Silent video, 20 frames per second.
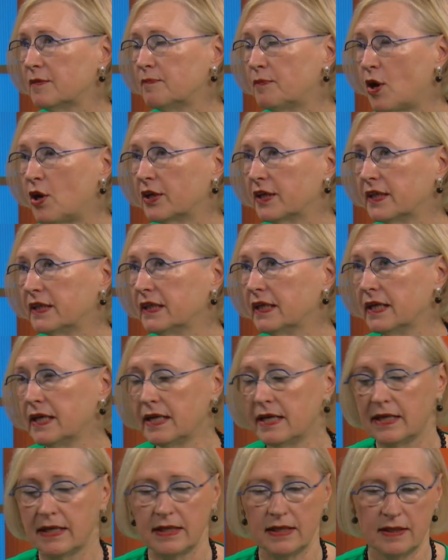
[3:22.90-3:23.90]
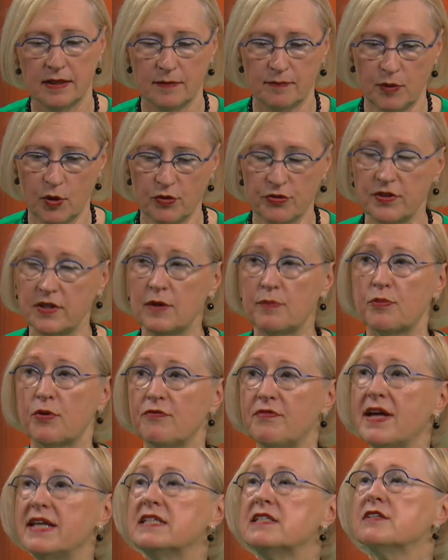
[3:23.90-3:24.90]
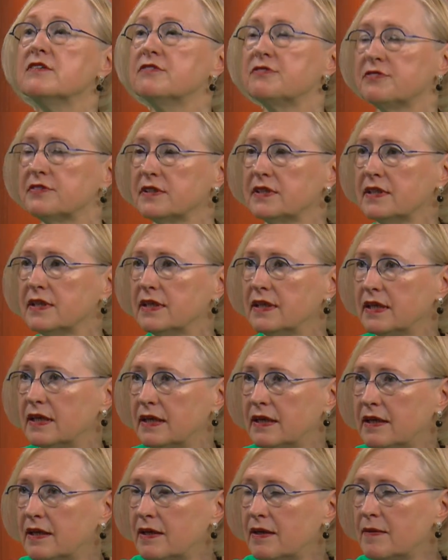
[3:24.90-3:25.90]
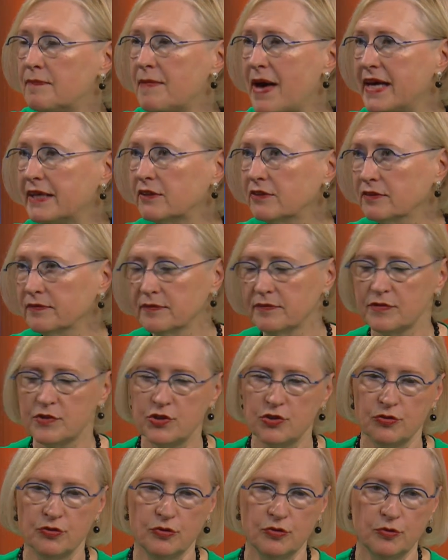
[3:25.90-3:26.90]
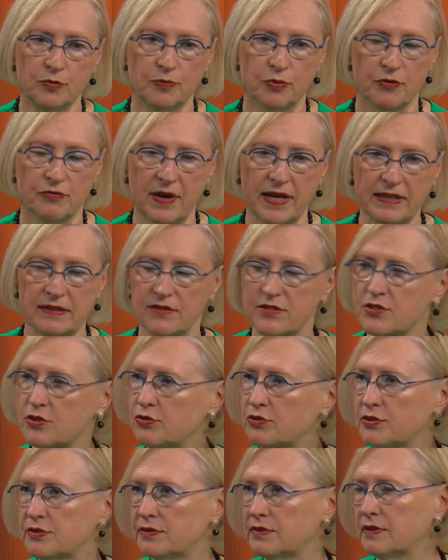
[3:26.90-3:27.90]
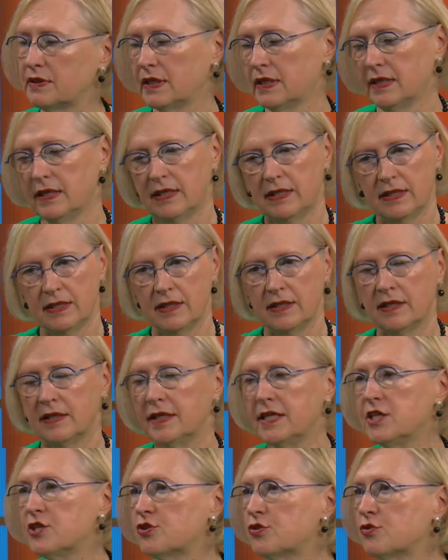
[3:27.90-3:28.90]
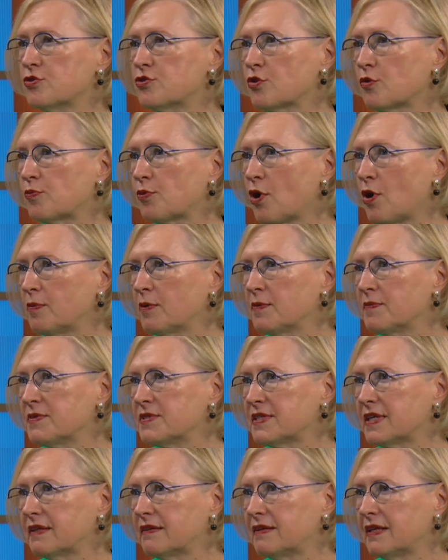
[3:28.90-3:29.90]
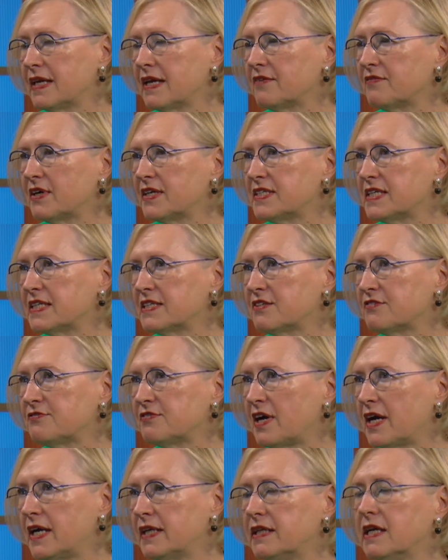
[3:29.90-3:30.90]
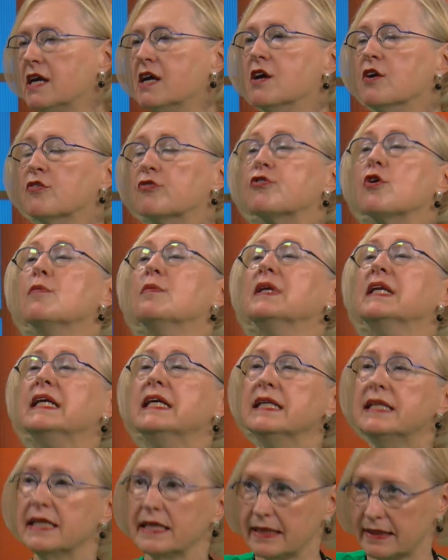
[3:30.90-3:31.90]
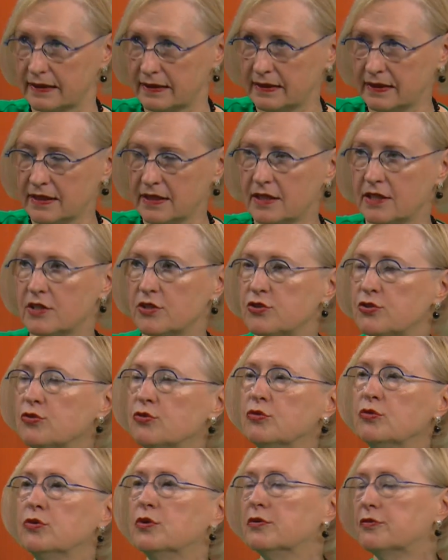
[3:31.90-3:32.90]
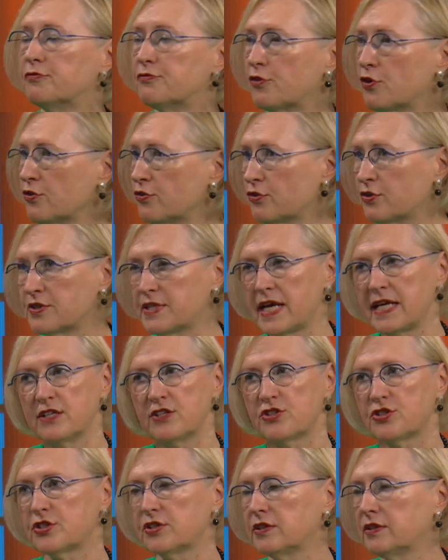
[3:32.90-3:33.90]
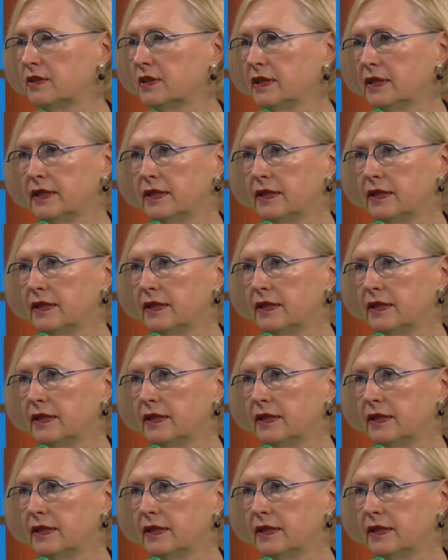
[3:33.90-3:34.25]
body, both in a preventive manner to prevent certain issues or problems that they have identified from leading to further tension,